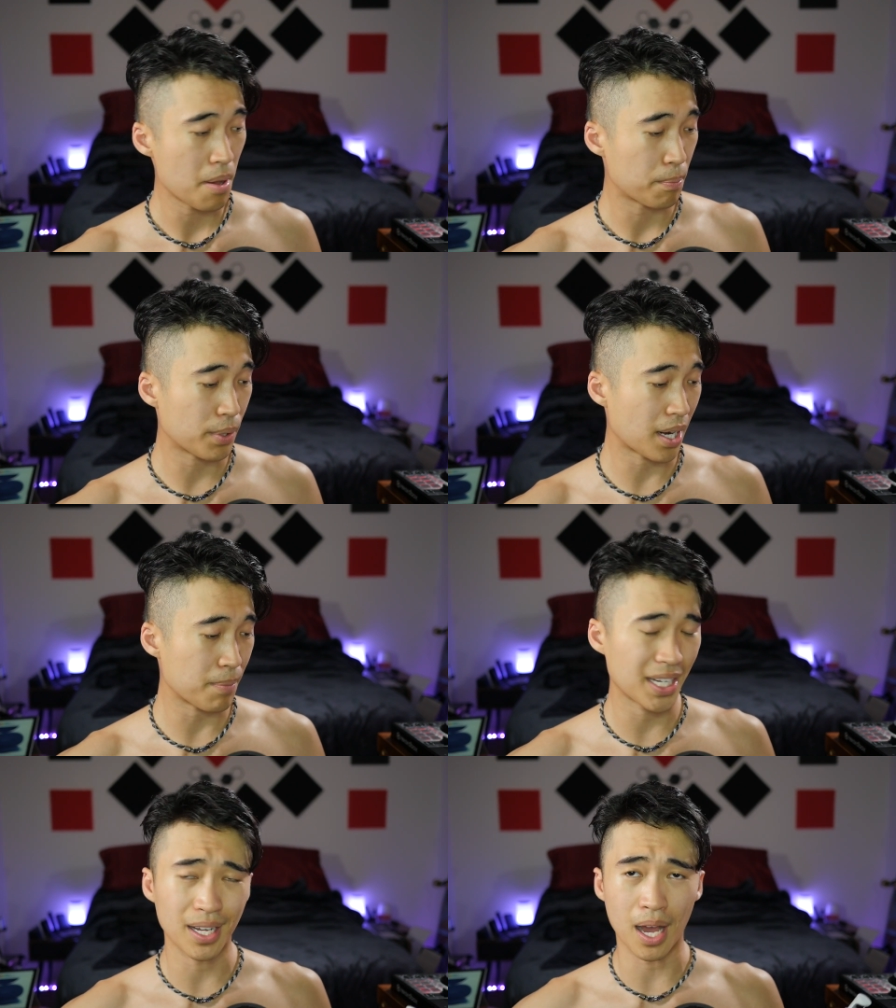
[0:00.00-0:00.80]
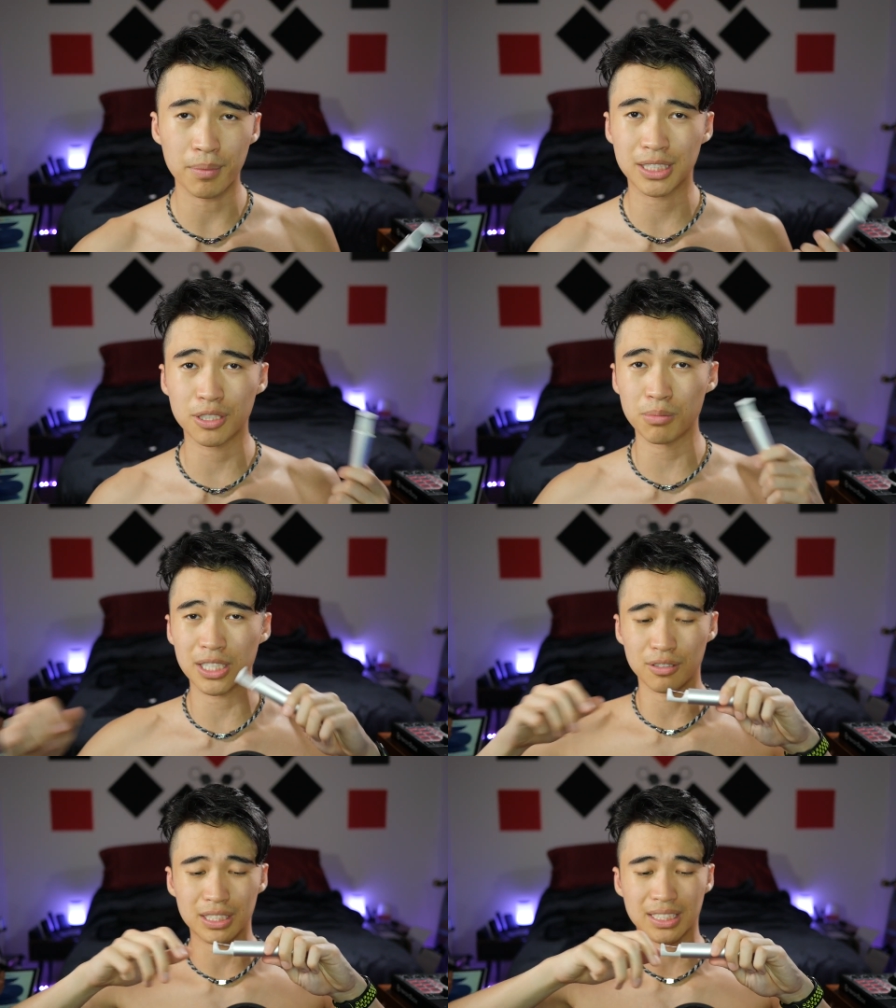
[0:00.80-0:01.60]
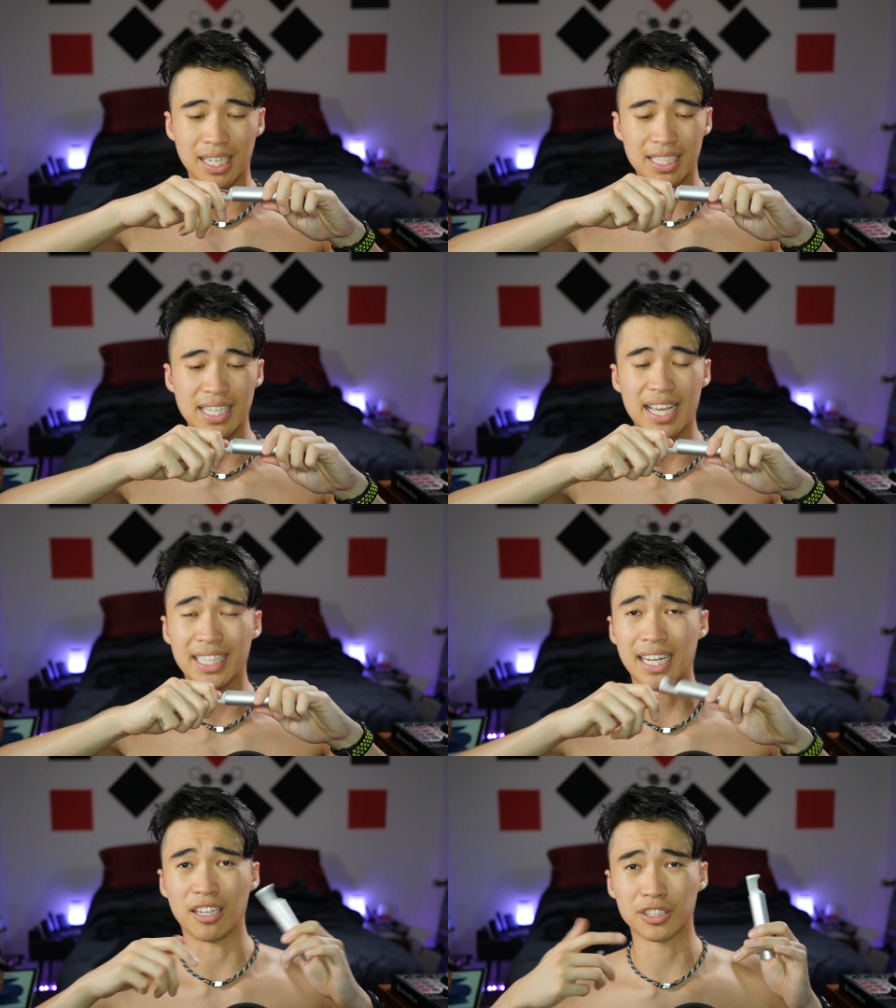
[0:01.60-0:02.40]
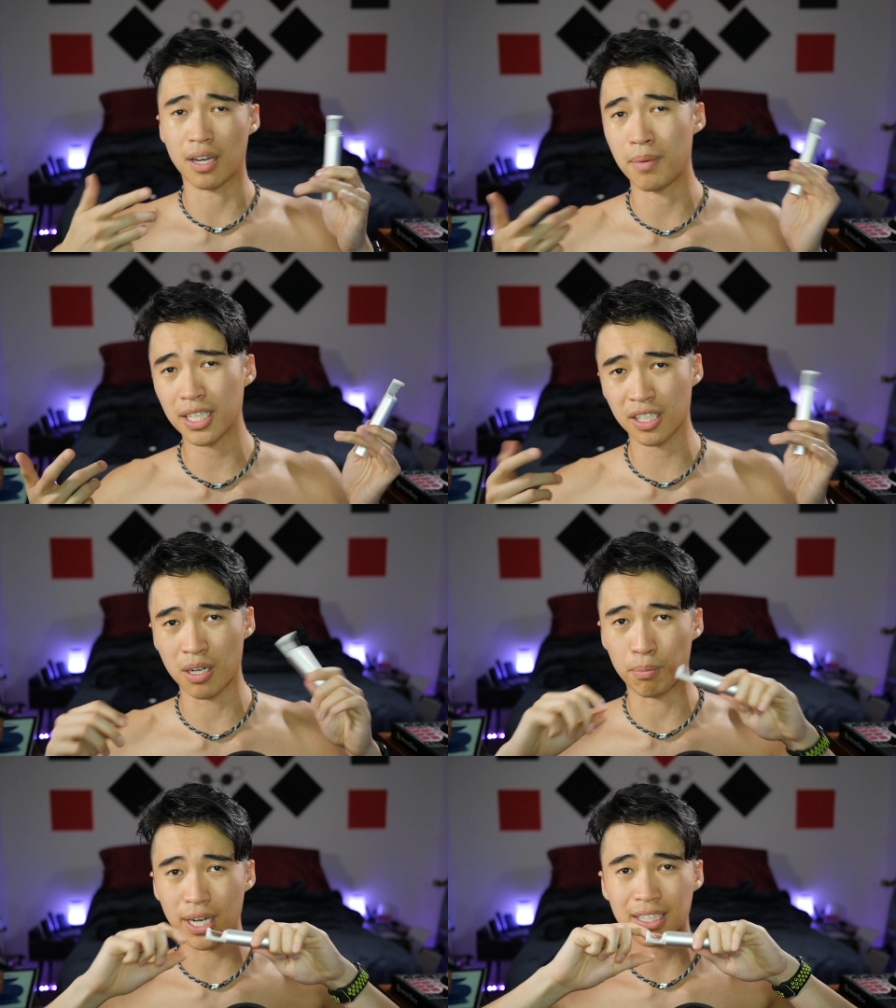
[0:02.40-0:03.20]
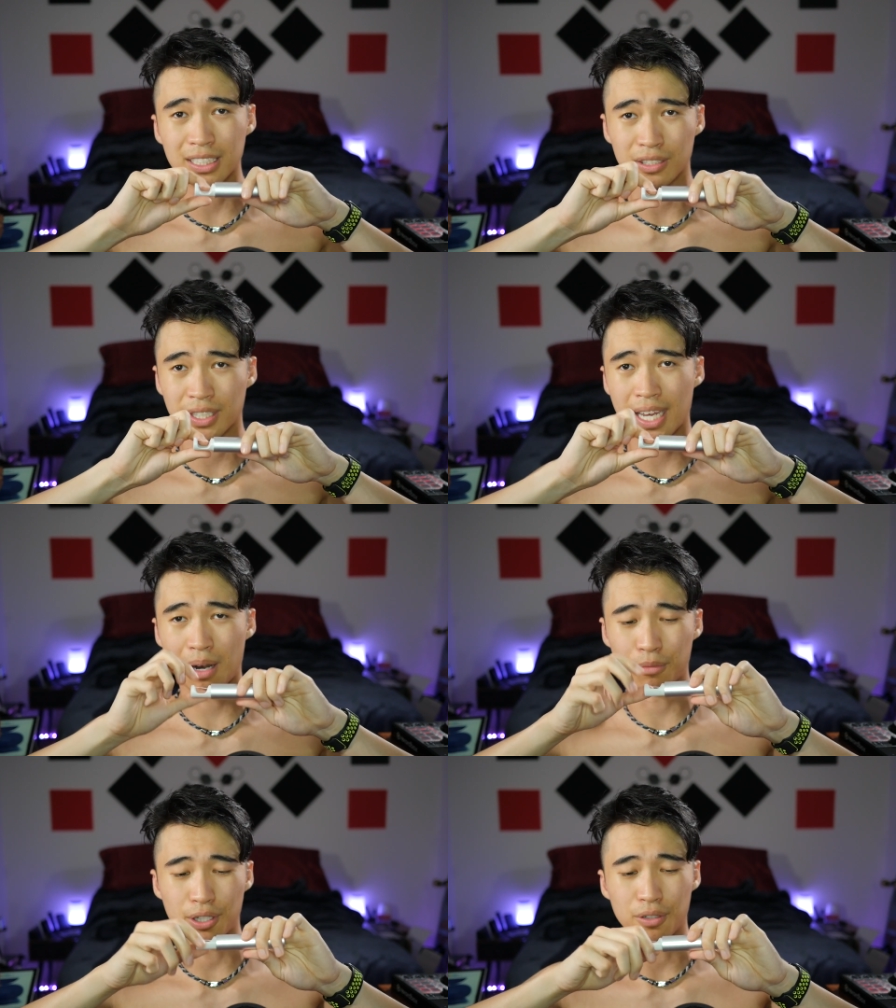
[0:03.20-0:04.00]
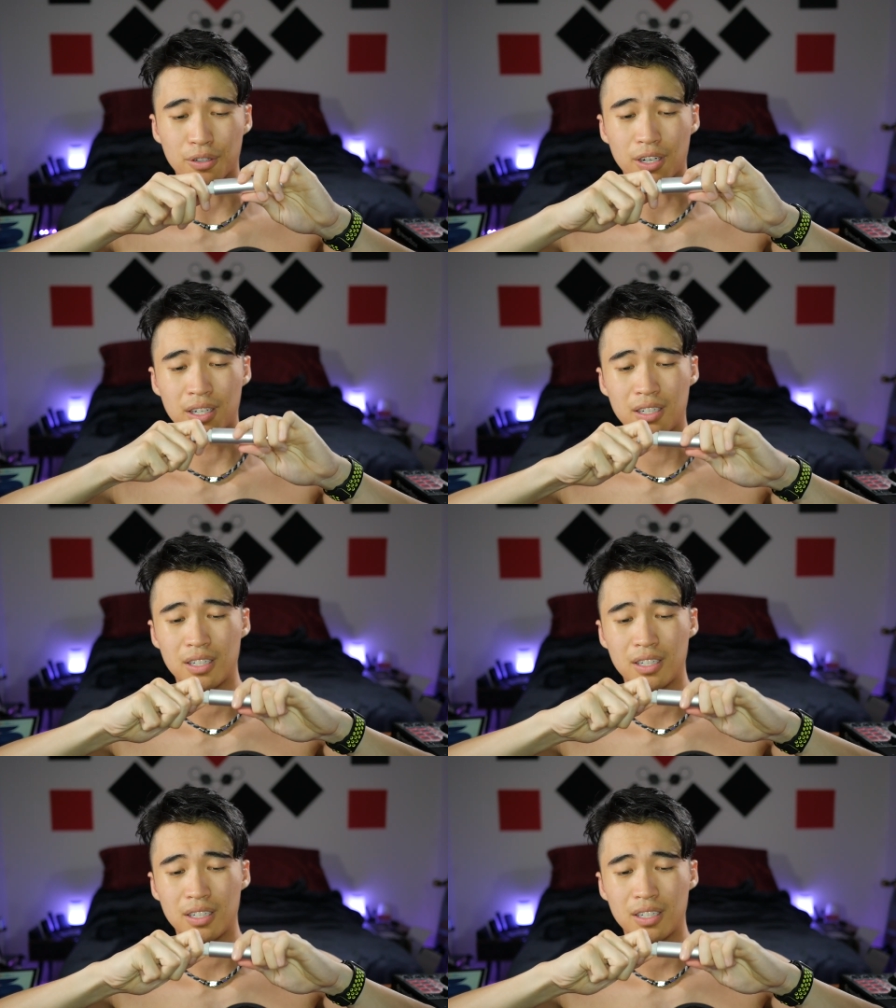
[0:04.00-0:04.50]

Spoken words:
But I mean, I'm assuming you just kind of yank it out. So I'm either going to break this on camera or